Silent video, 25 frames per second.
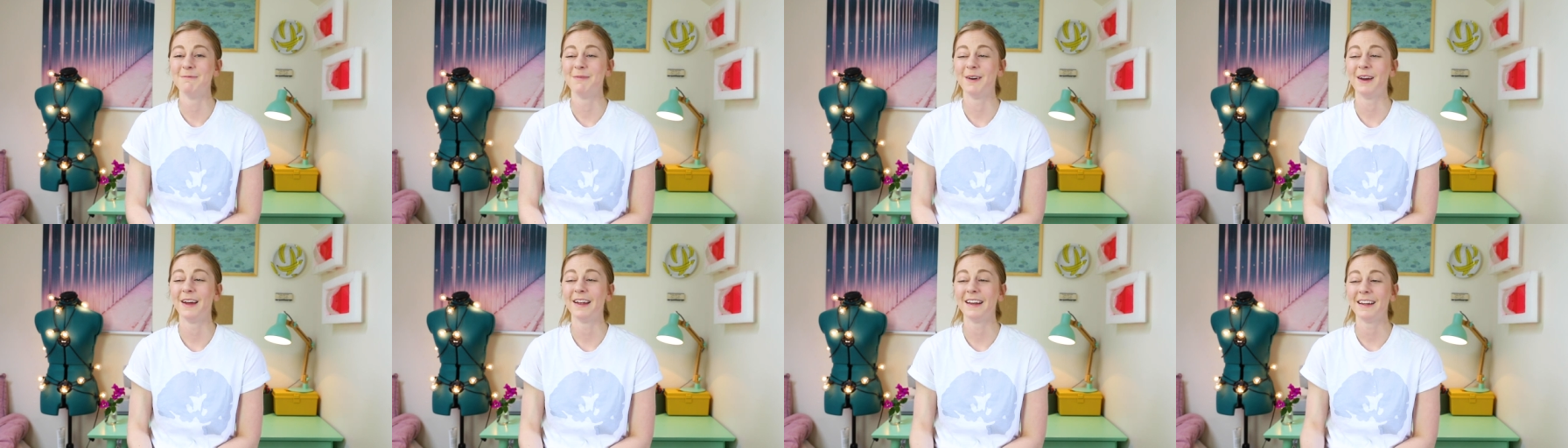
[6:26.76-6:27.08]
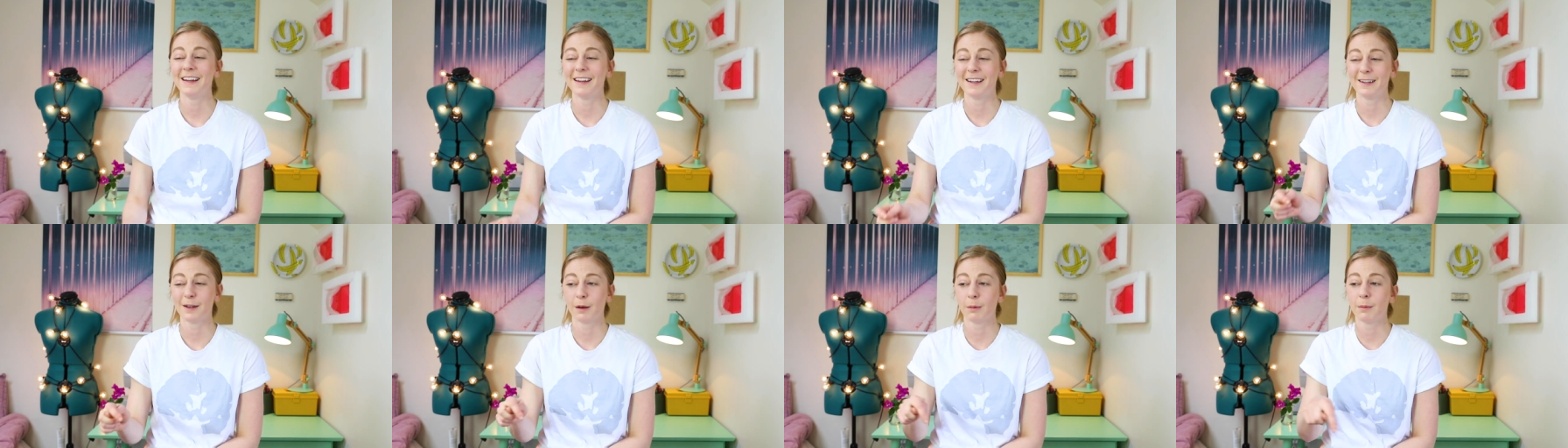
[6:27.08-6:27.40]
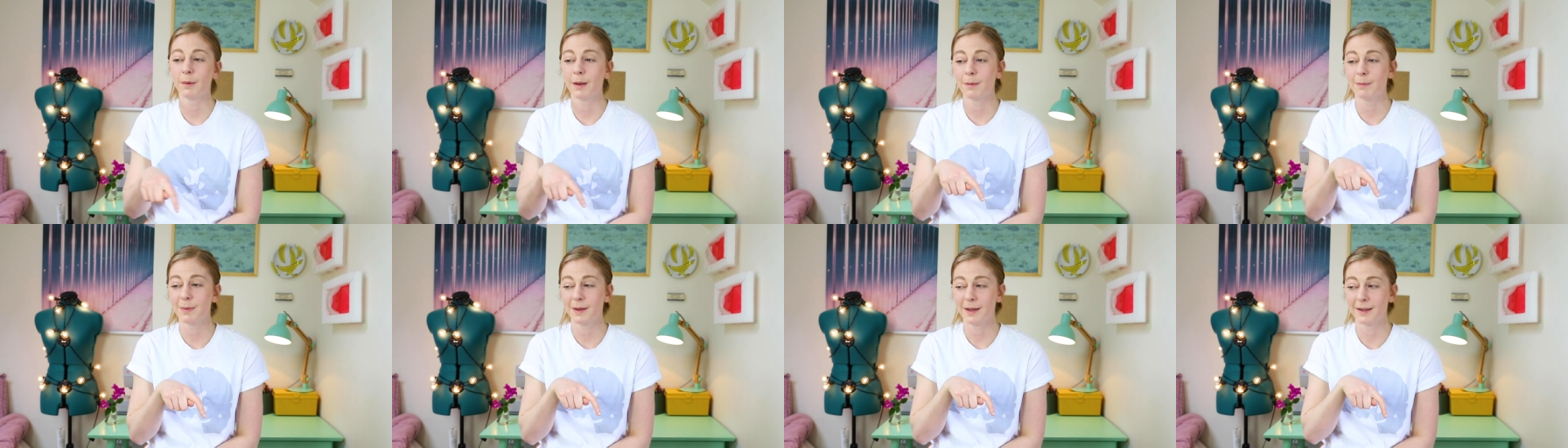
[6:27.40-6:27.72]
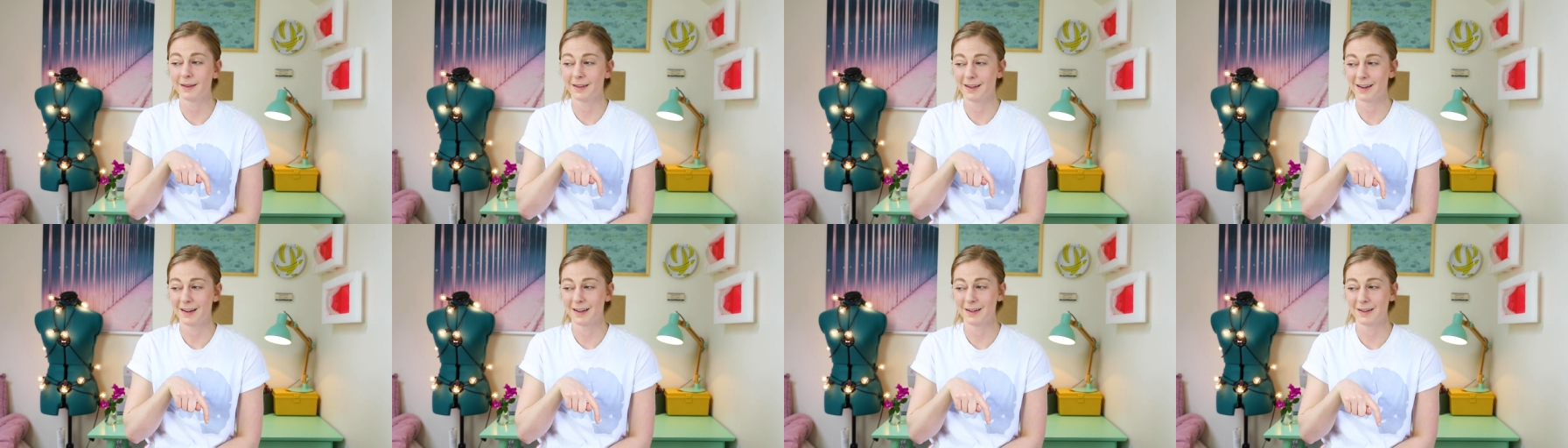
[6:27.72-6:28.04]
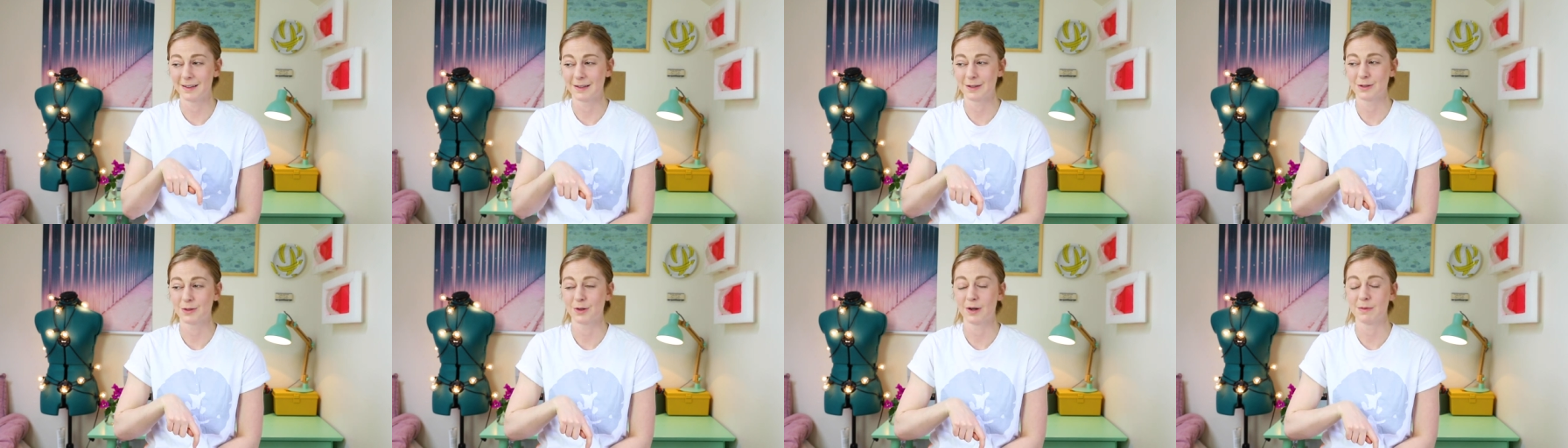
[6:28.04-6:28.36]
But there might be a link
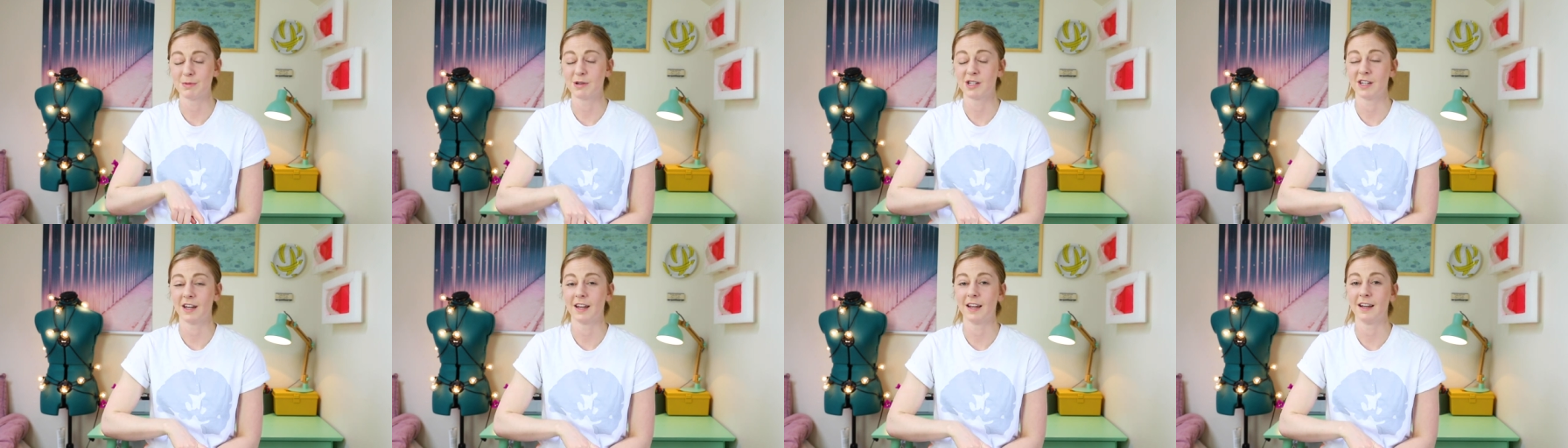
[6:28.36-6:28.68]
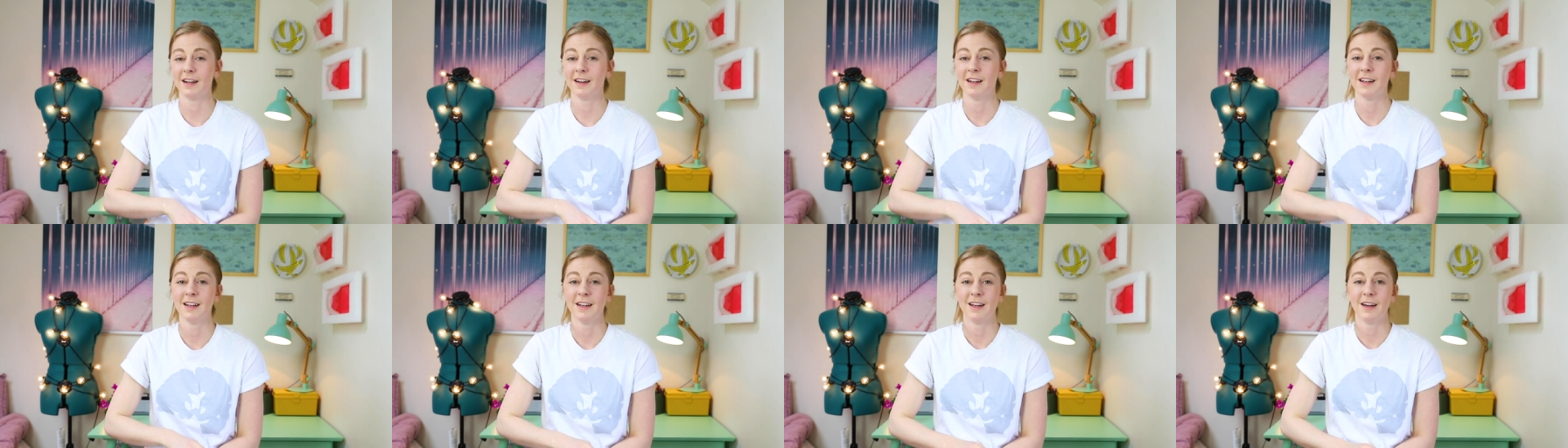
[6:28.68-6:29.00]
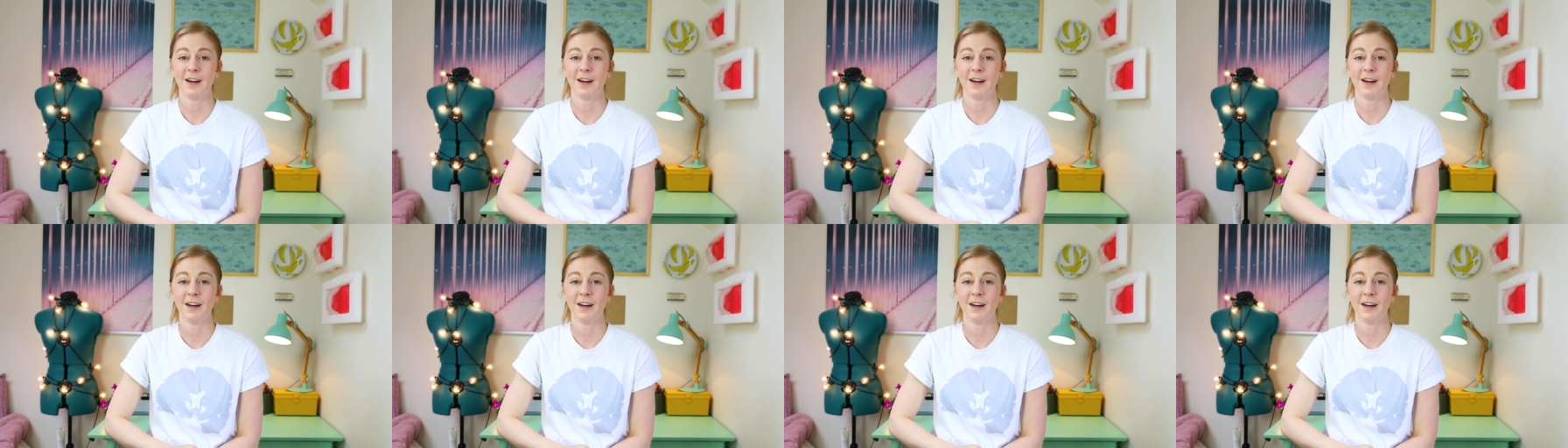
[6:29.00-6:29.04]
in the description.